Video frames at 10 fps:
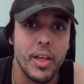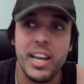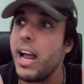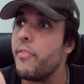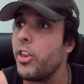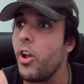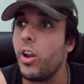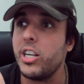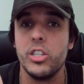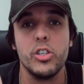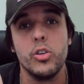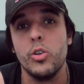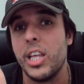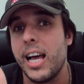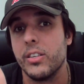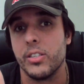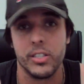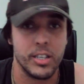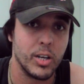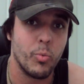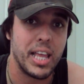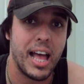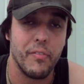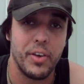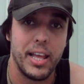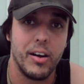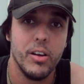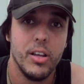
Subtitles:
They didn't have the knowledge in the 2000s like we have now.